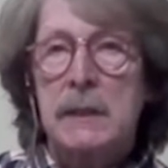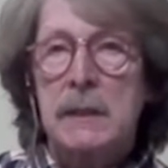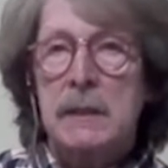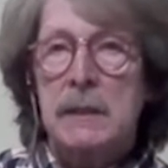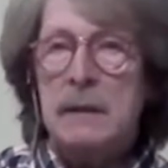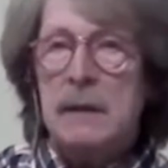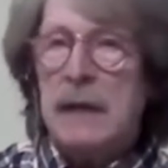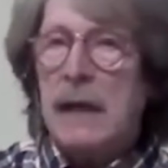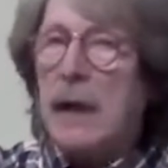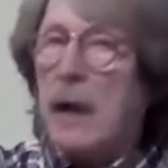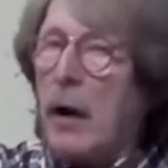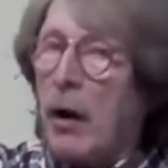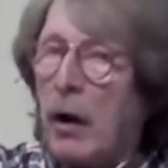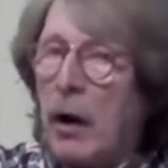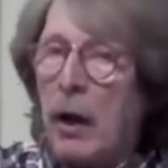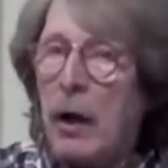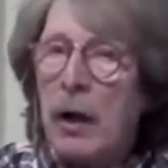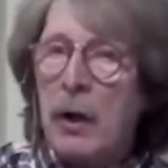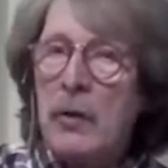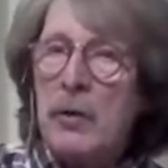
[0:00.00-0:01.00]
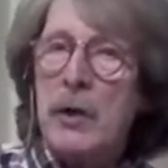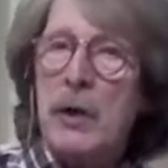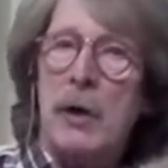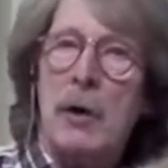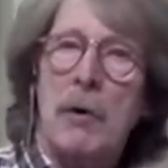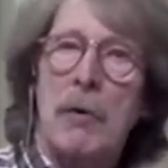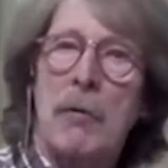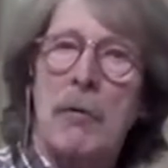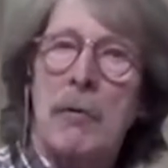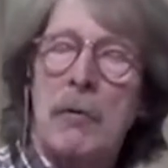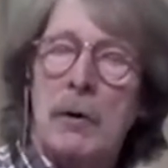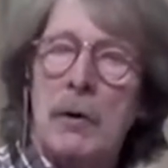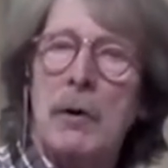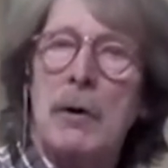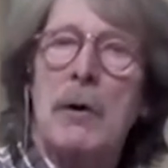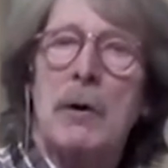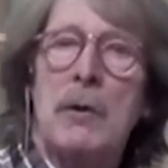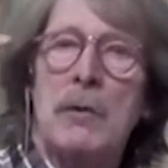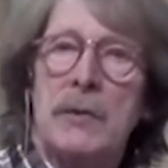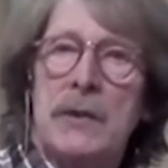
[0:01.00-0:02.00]
they all know
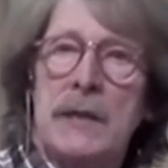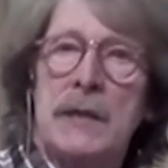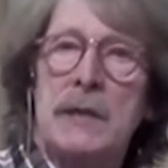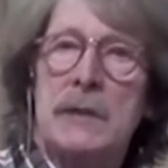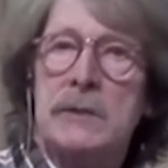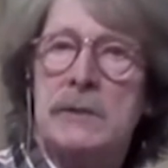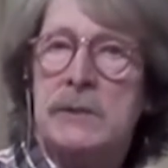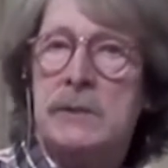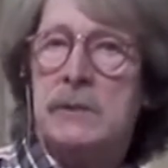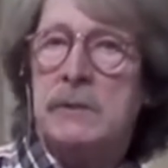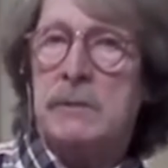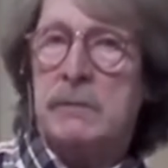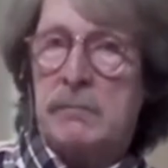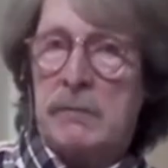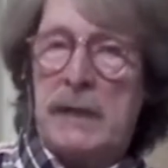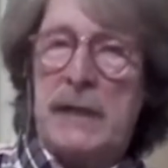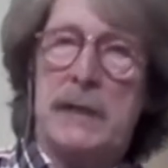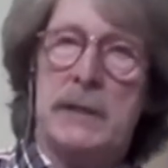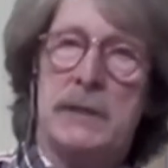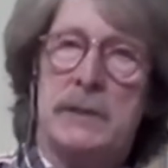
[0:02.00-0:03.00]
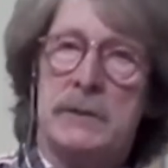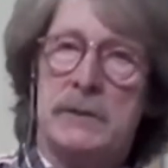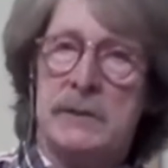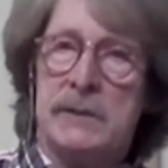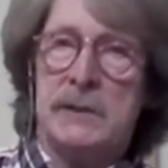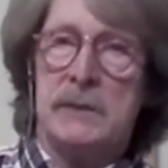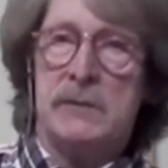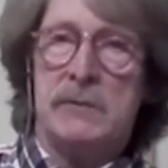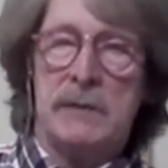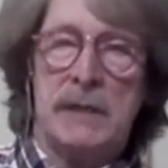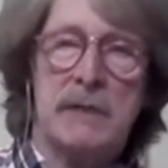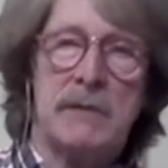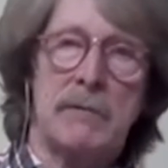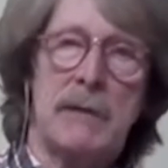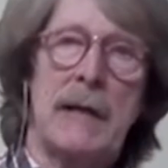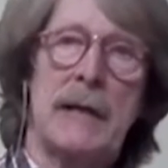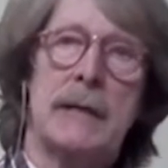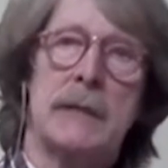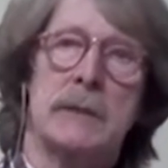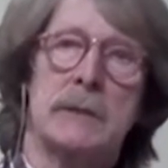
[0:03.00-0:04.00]
all these writers, these Greek
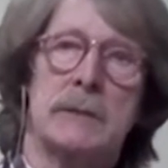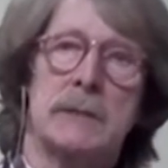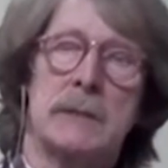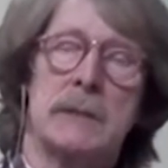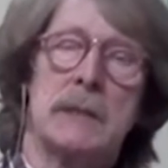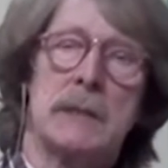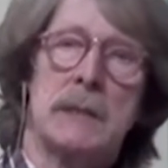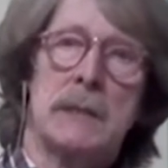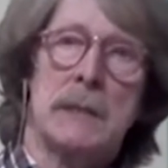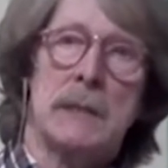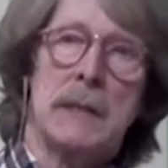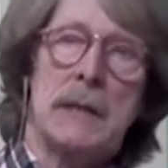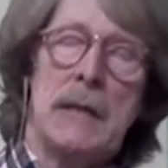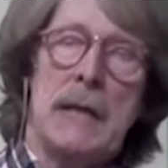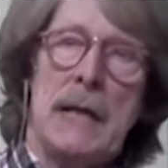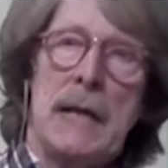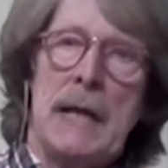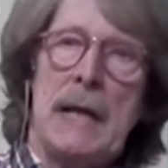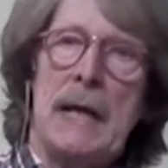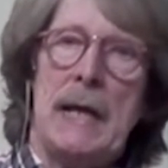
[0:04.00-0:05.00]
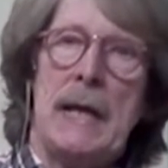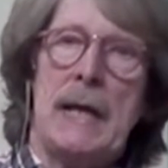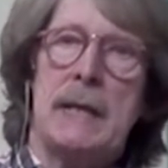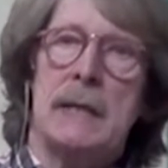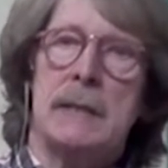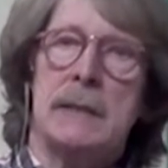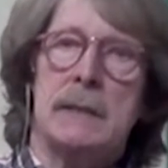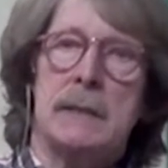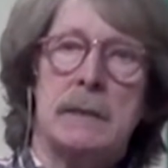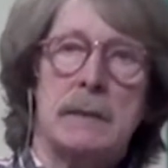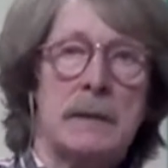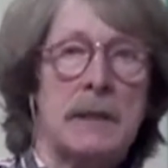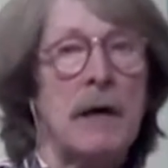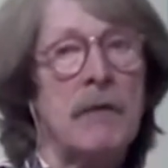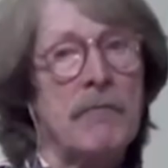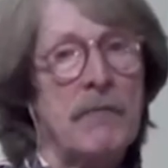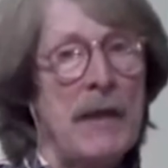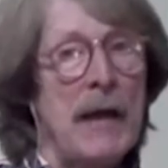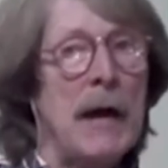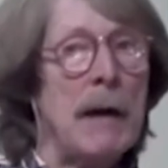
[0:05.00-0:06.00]
writers, and
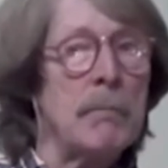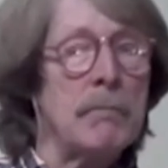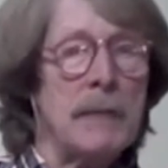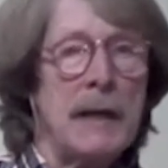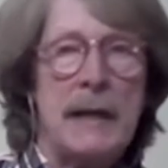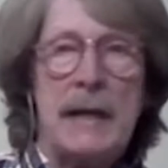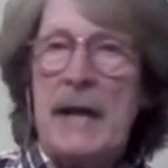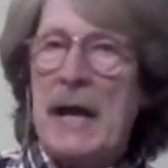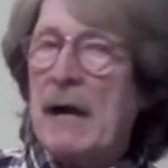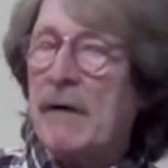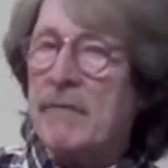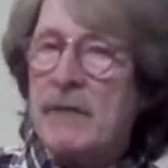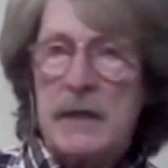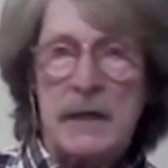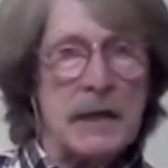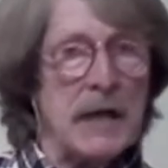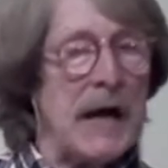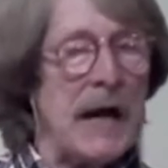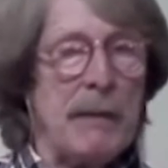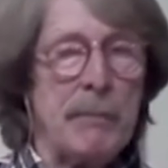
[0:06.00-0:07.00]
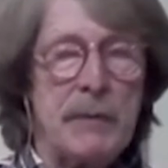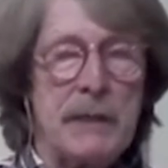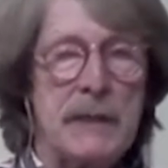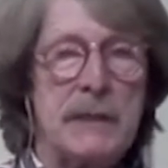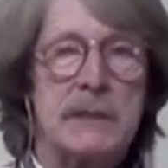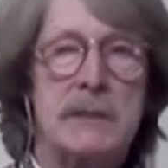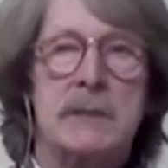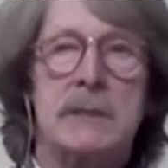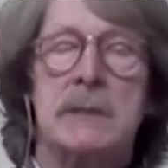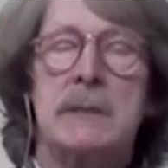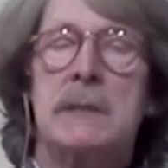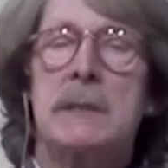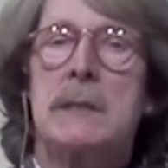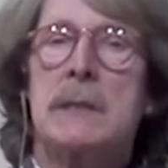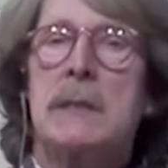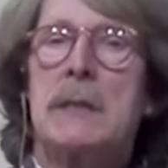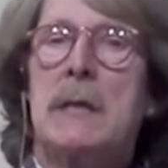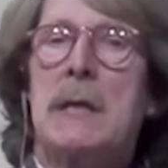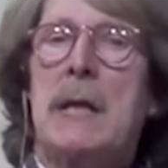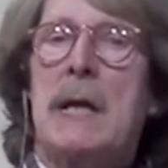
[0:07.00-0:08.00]
love them and have their copies
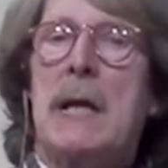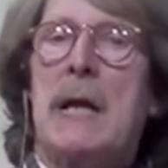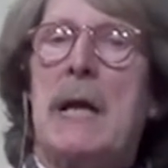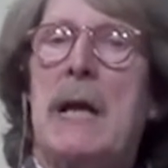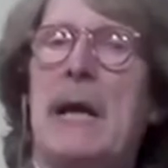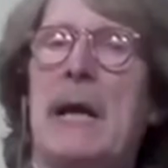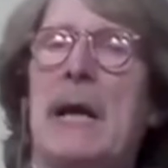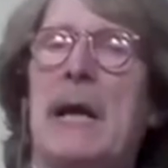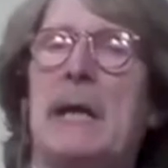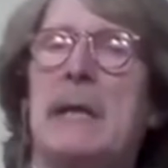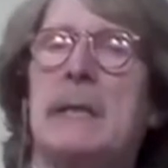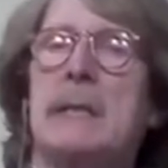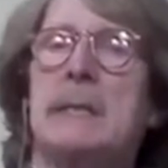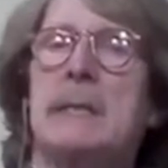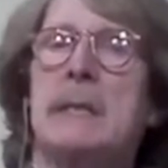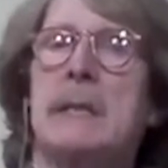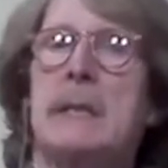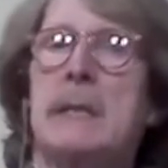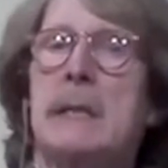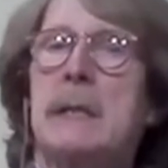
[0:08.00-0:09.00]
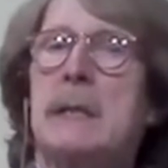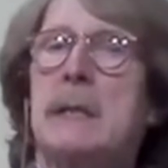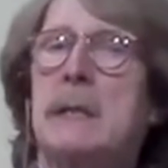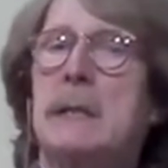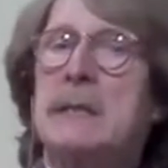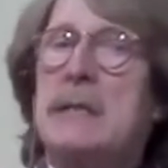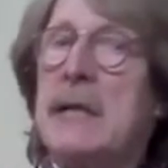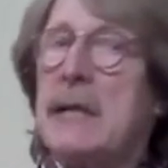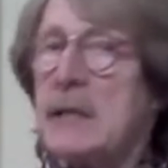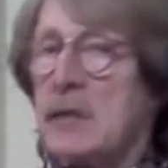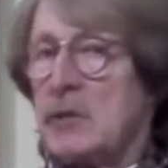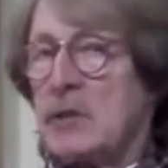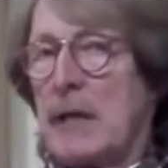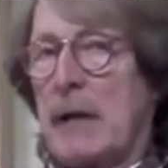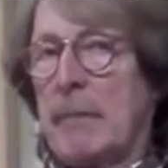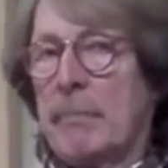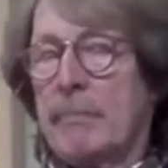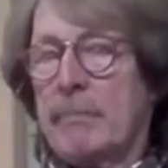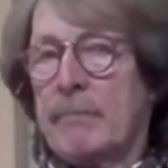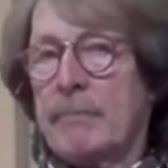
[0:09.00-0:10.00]
and teach
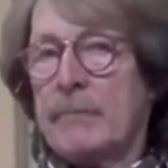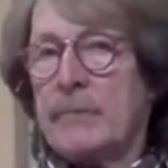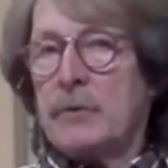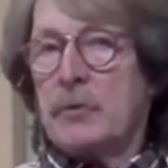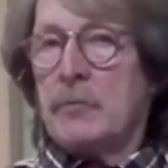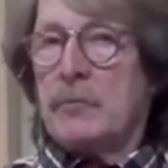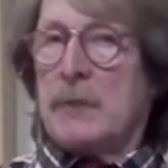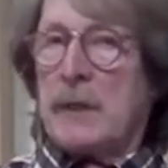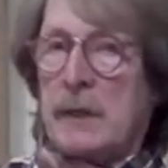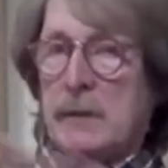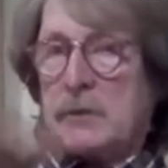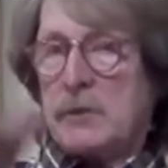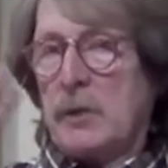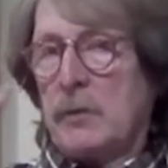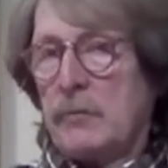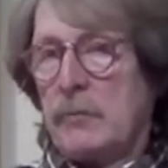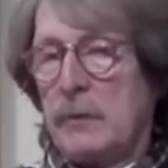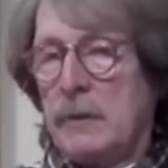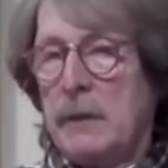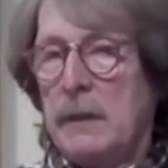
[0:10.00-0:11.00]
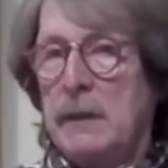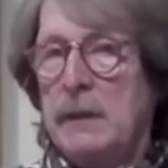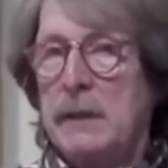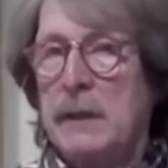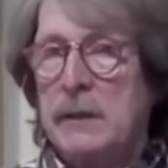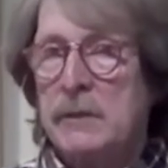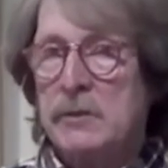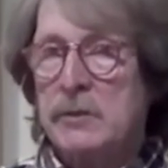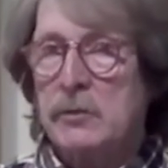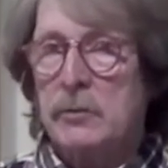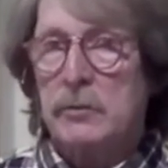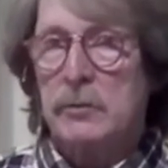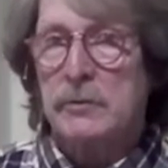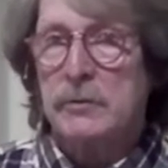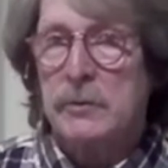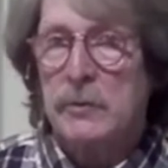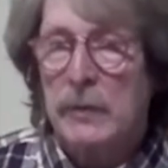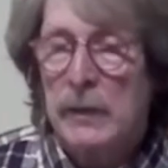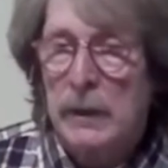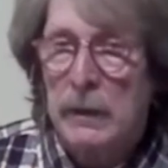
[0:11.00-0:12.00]
them to their children in their schools
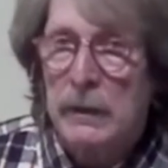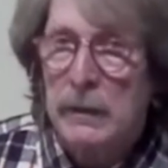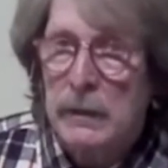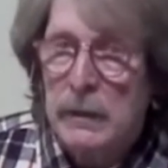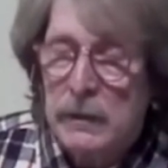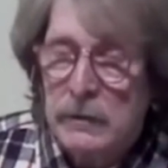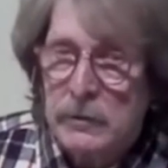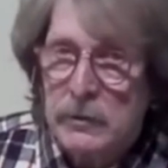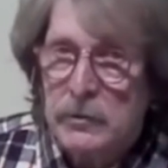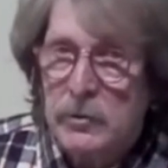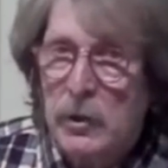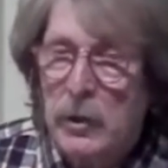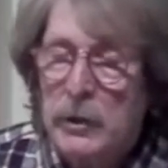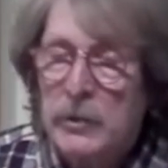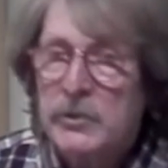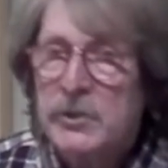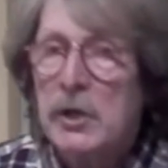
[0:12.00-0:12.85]
or their tutorials.